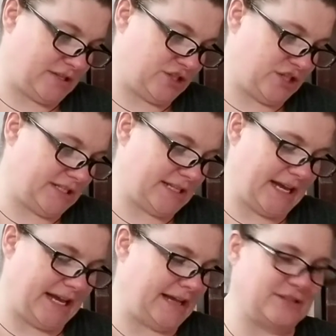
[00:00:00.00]
just,
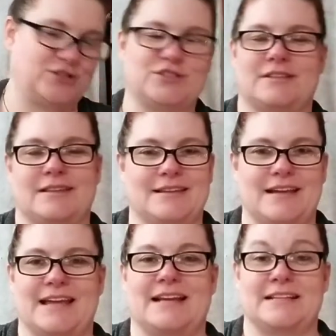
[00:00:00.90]

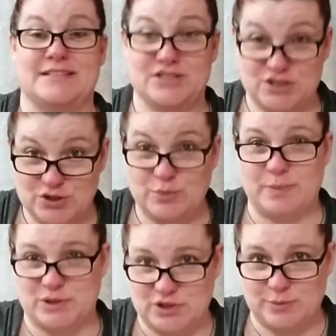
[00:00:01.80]
it is
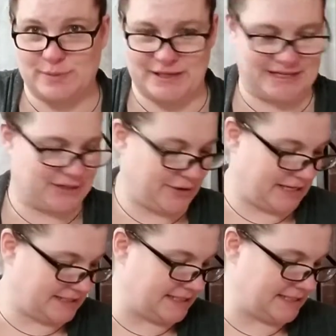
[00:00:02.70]
super, super
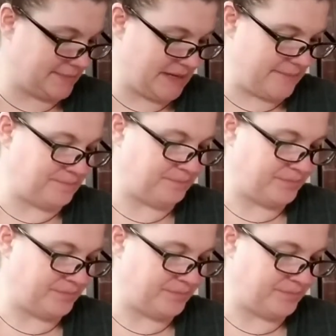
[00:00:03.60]
interesting to me.